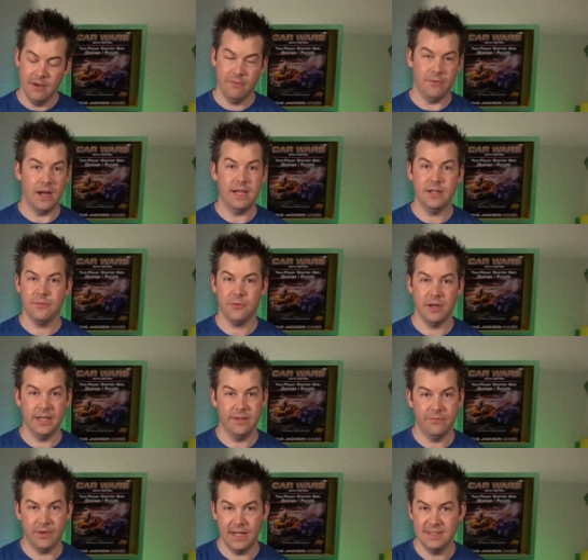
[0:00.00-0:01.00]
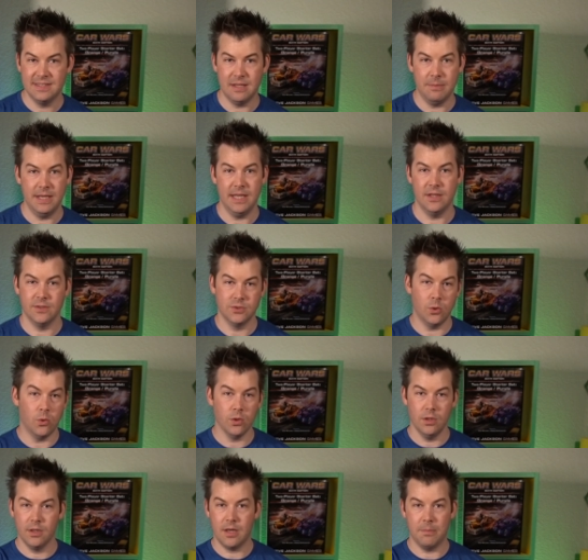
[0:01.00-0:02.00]
find a friend, find somebody else,
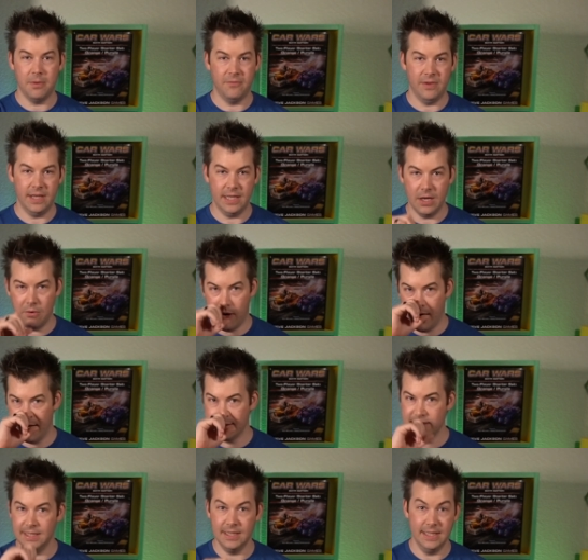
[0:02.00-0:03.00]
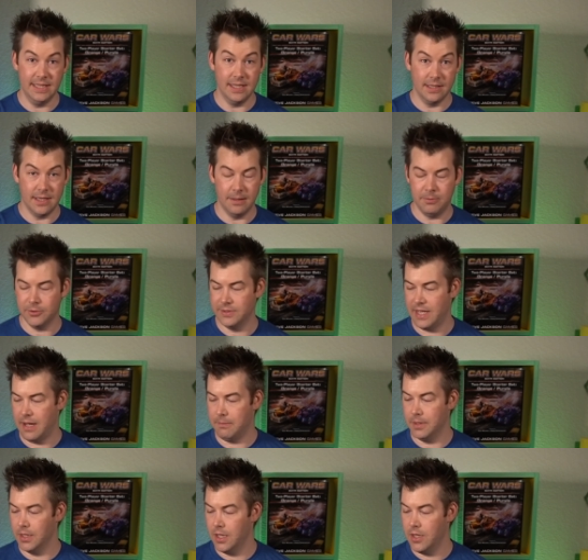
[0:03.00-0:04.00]
or look up a video. I'll actually link a couple
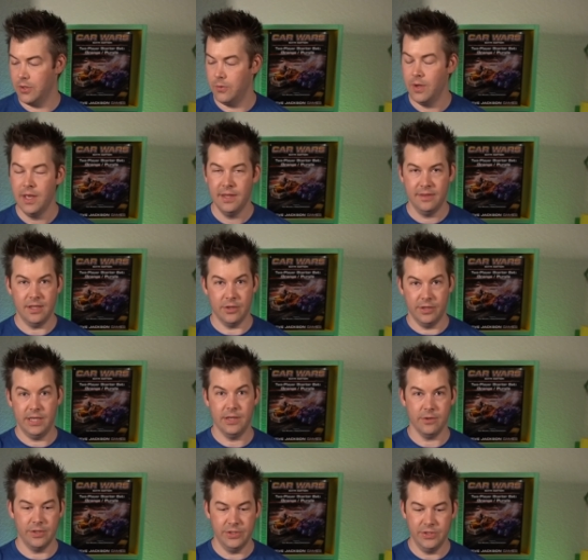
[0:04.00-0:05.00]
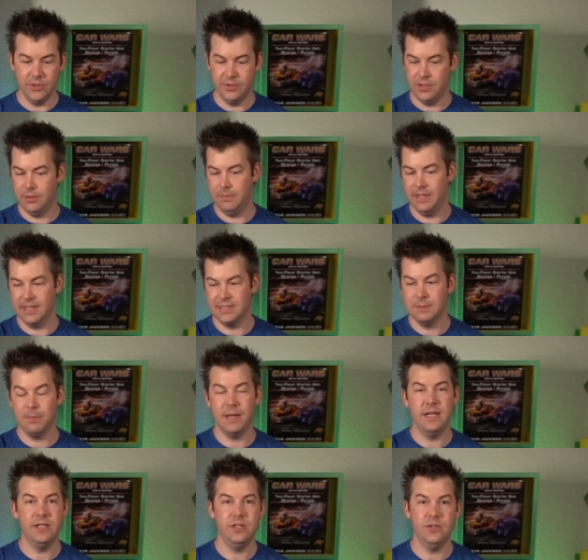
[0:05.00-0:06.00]
down below that are here on YouTube that
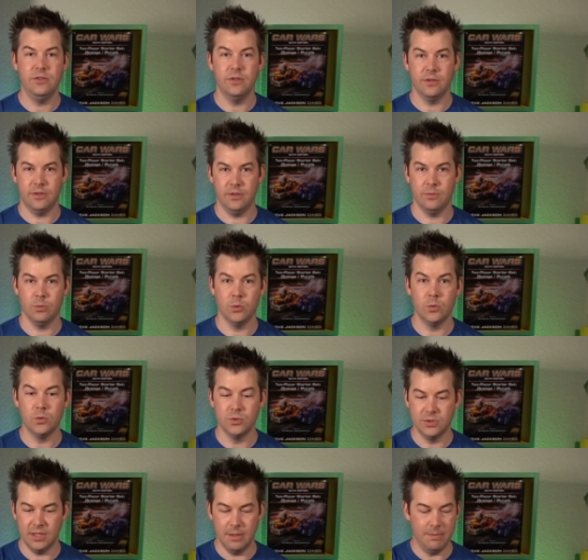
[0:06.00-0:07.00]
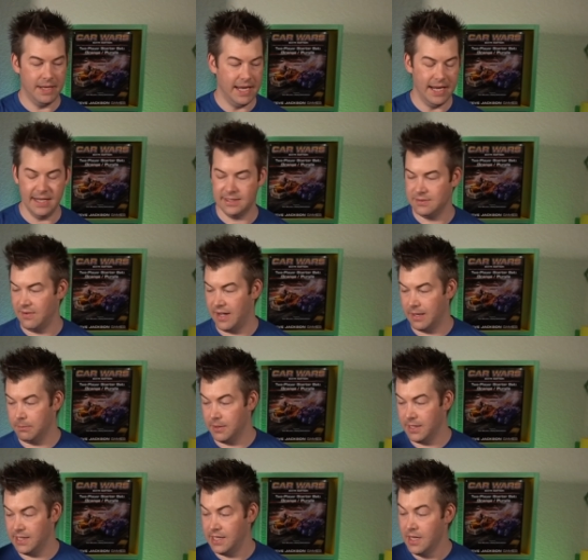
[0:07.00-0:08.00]
explain to you the rules and the mechanics of how to
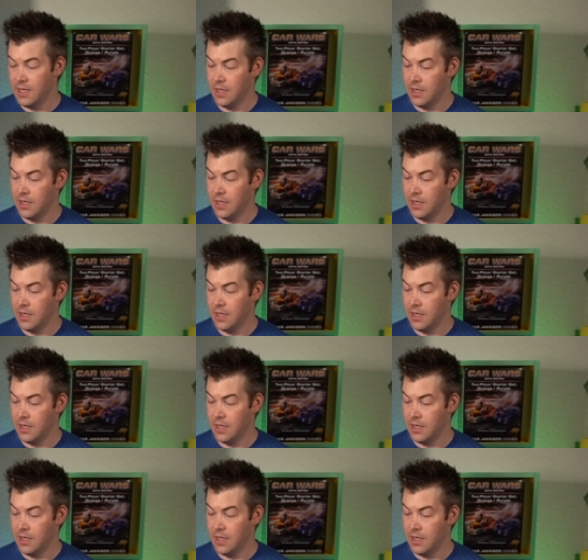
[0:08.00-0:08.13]
play.